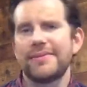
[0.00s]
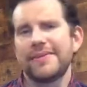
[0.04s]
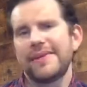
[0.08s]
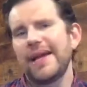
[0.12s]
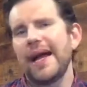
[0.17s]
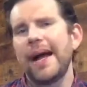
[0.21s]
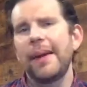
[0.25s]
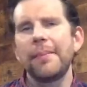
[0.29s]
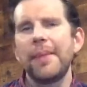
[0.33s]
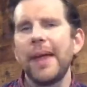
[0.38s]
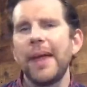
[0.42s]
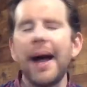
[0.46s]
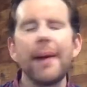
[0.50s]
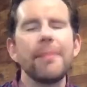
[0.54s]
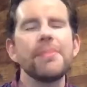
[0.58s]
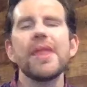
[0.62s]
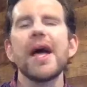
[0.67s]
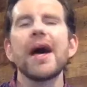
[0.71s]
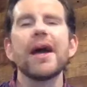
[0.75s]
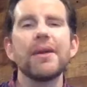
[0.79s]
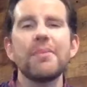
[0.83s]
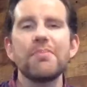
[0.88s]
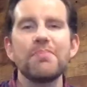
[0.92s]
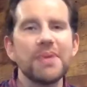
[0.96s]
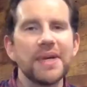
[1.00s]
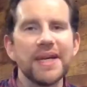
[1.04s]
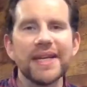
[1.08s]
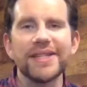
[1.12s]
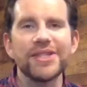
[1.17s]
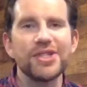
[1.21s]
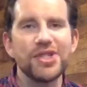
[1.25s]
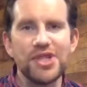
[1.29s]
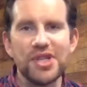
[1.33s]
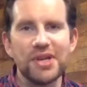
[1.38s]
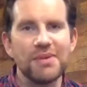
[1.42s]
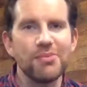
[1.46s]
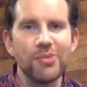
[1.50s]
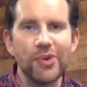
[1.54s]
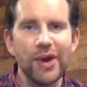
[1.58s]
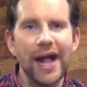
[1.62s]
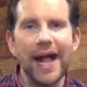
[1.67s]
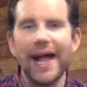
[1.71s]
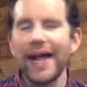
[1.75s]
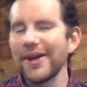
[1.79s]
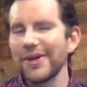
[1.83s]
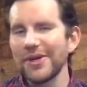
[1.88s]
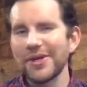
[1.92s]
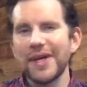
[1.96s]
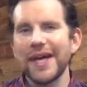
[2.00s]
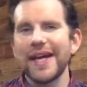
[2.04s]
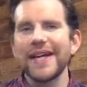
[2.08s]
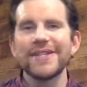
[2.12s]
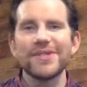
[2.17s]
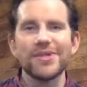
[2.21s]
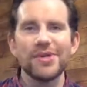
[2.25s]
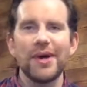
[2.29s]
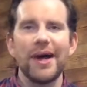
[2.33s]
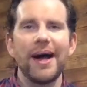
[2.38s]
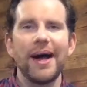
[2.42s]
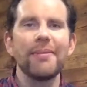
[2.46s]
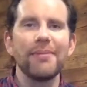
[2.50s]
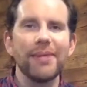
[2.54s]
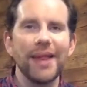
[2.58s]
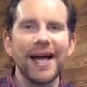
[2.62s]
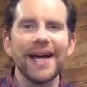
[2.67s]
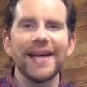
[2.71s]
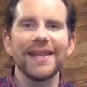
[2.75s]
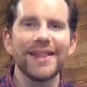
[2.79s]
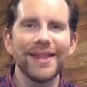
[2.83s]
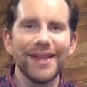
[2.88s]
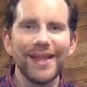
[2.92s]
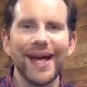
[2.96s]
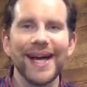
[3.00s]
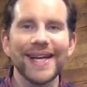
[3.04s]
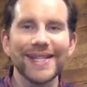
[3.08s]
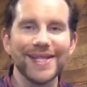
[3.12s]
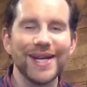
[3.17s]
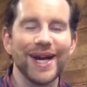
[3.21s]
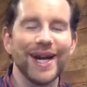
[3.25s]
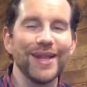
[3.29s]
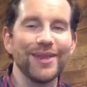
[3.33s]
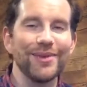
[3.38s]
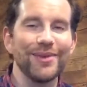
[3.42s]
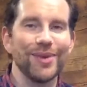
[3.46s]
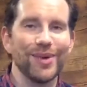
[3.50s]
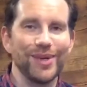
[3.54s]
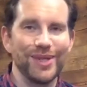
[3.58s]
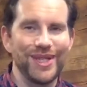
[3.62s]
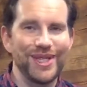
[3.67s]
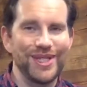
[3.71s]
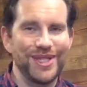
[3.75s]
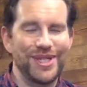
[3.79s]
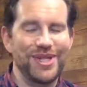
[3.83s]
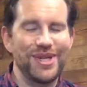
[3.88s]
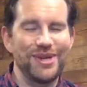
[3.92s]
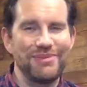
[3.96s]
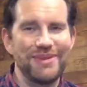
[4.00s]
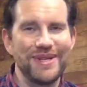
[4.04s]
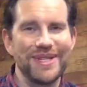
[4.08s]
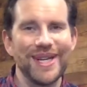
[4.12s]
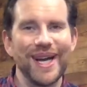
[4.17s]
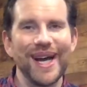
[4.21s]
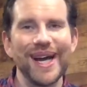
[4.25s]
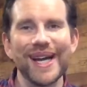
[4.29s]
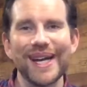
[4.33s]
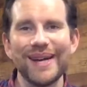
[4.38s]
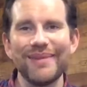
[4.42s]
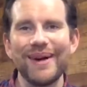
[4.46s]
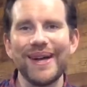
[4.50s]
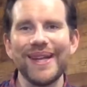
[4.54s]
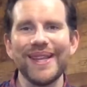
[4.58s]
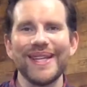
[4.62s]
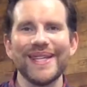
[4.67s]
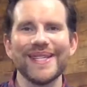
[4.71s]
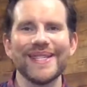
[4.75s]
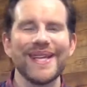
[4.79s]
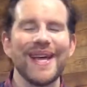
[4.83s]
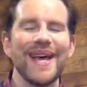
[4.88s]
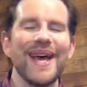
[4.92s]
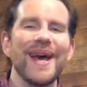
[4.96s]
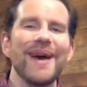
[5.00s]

I'm not a big gym rat, okay? So I'm not the last guy in the world that should be talking about this.